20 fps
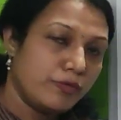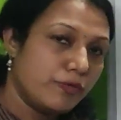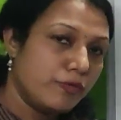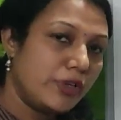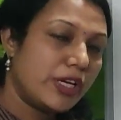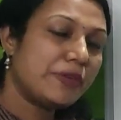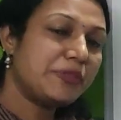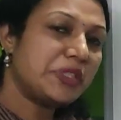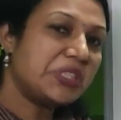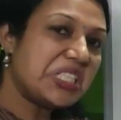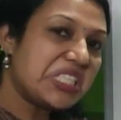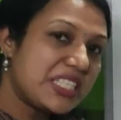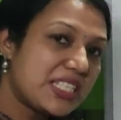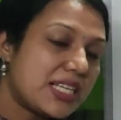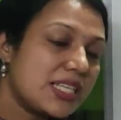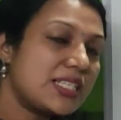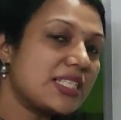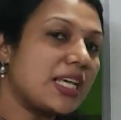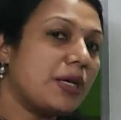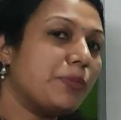We have to
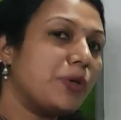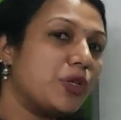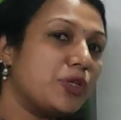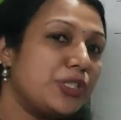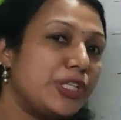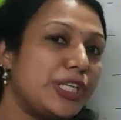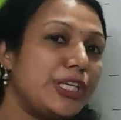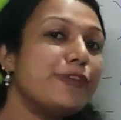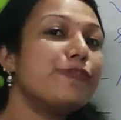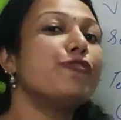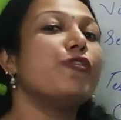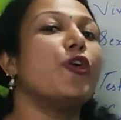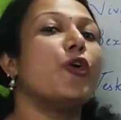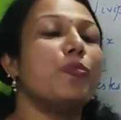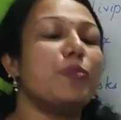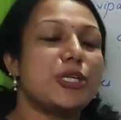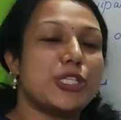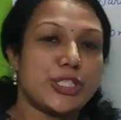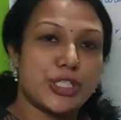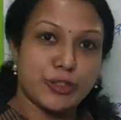discuss about the
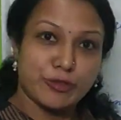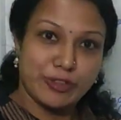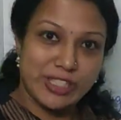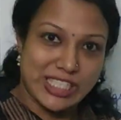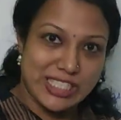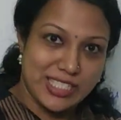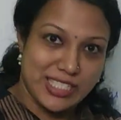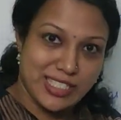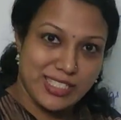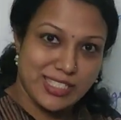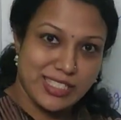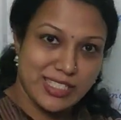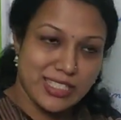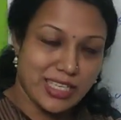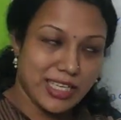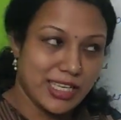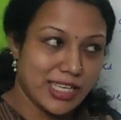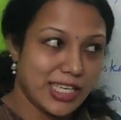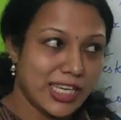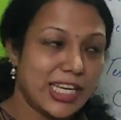formation of testis
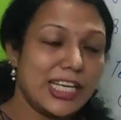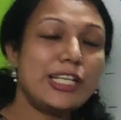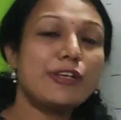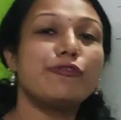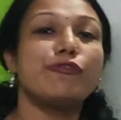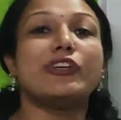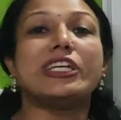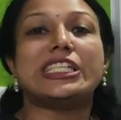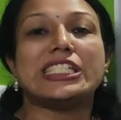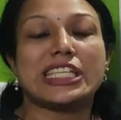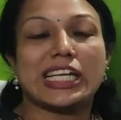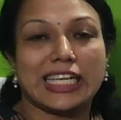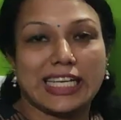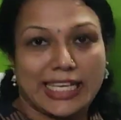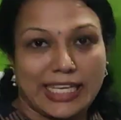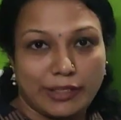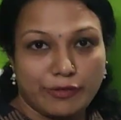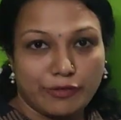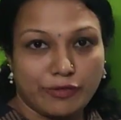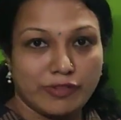in the fetal
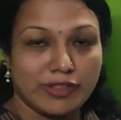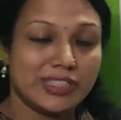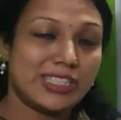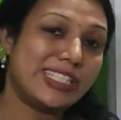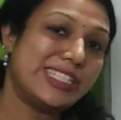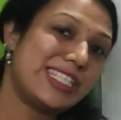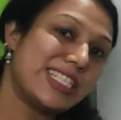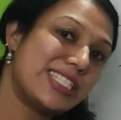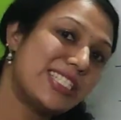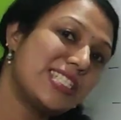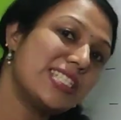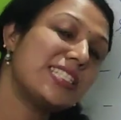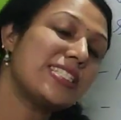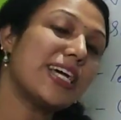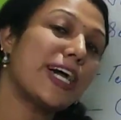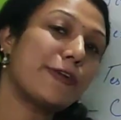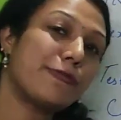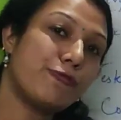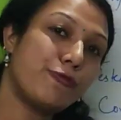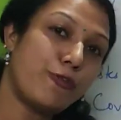life. The testes
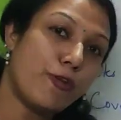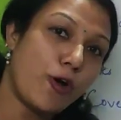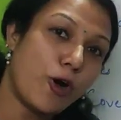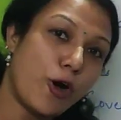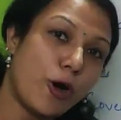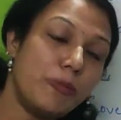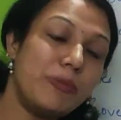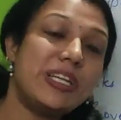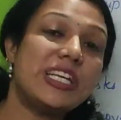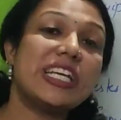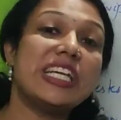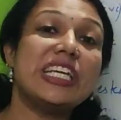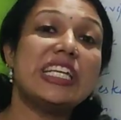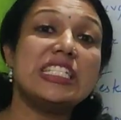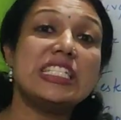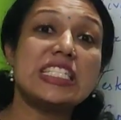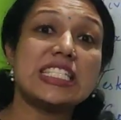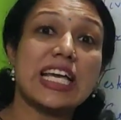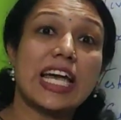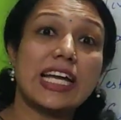are formed
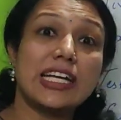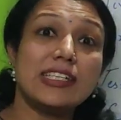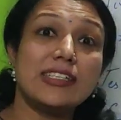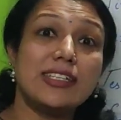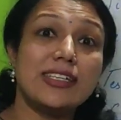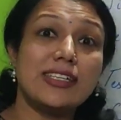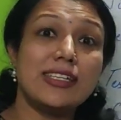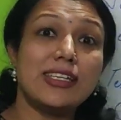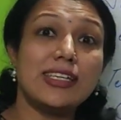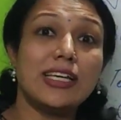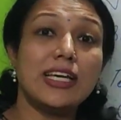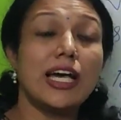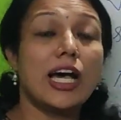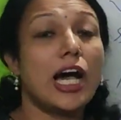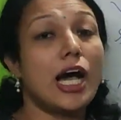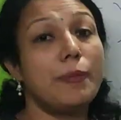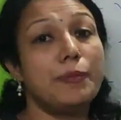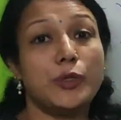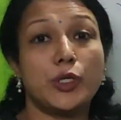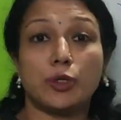inside the
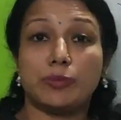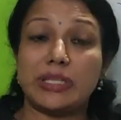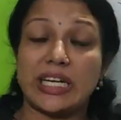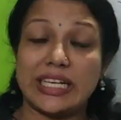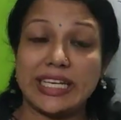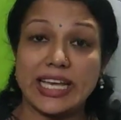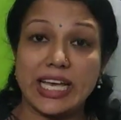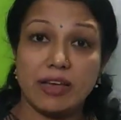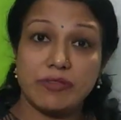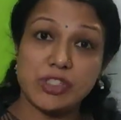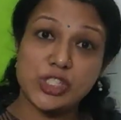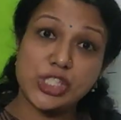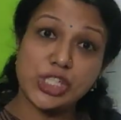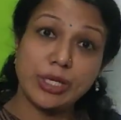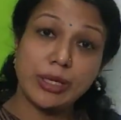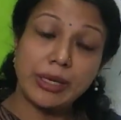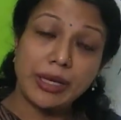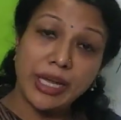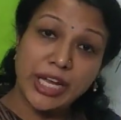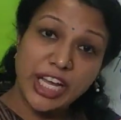abdominal
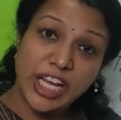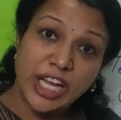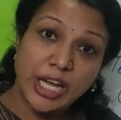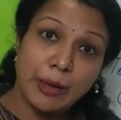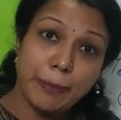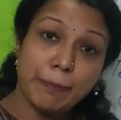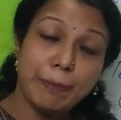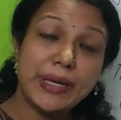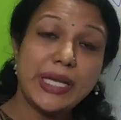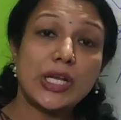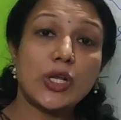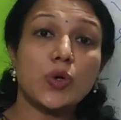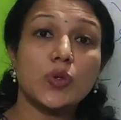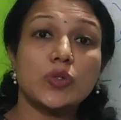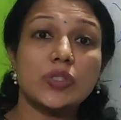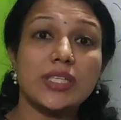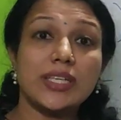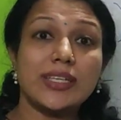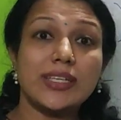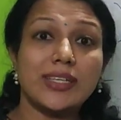cavity below
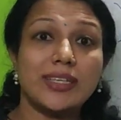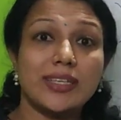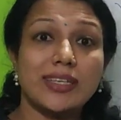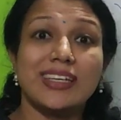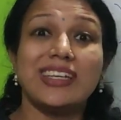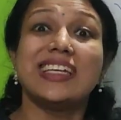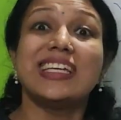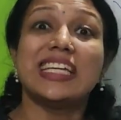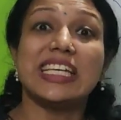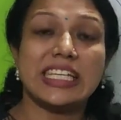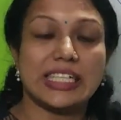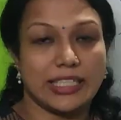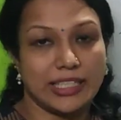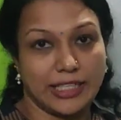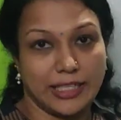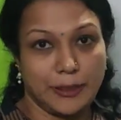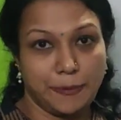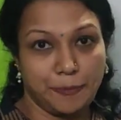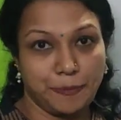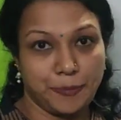the
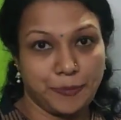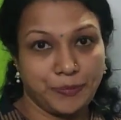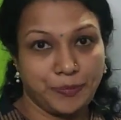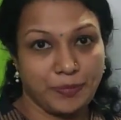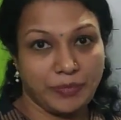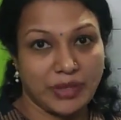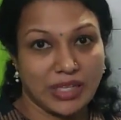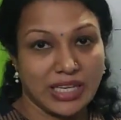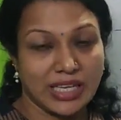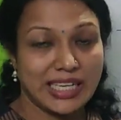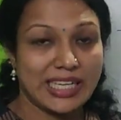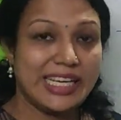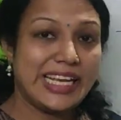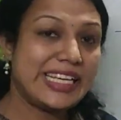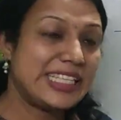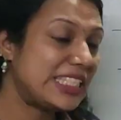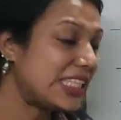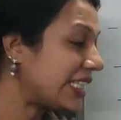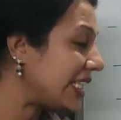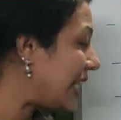kidney.
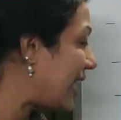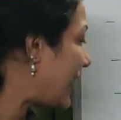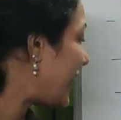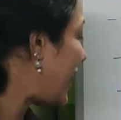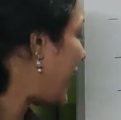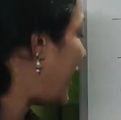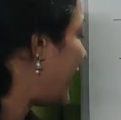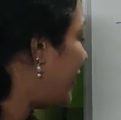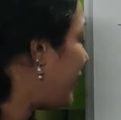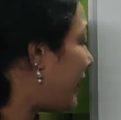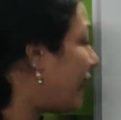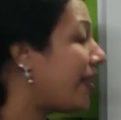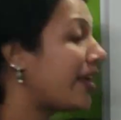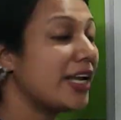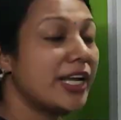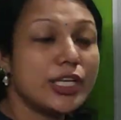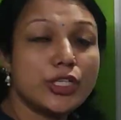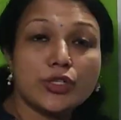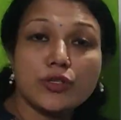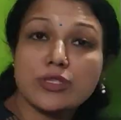Later they are entering
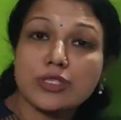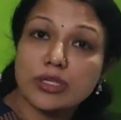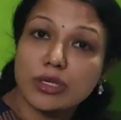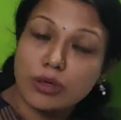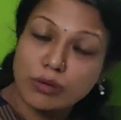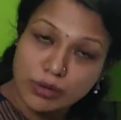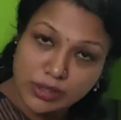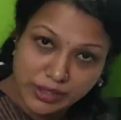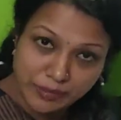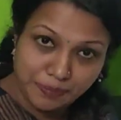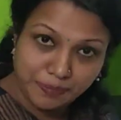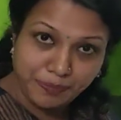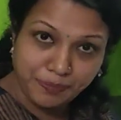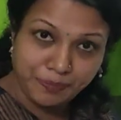into scrotum.